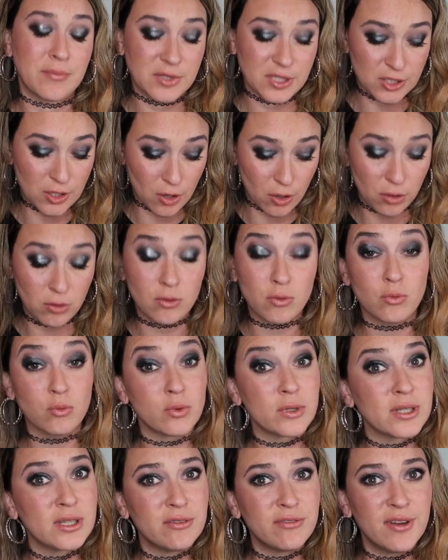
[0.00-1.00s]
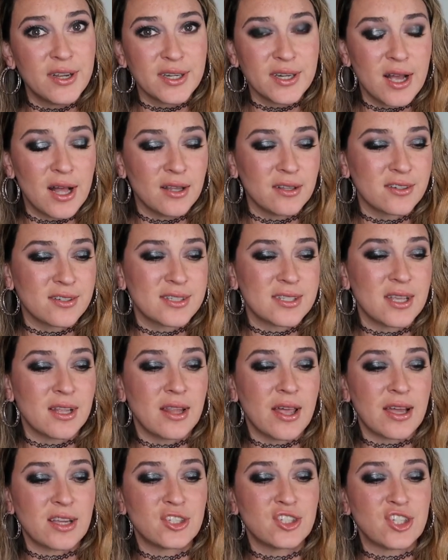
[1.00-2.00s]
So really fun color
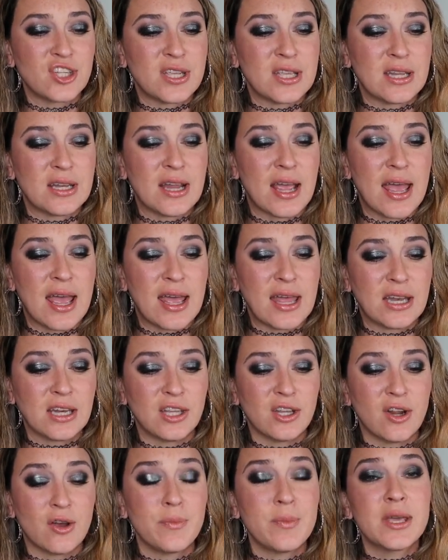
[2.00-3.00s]
selection and, you know,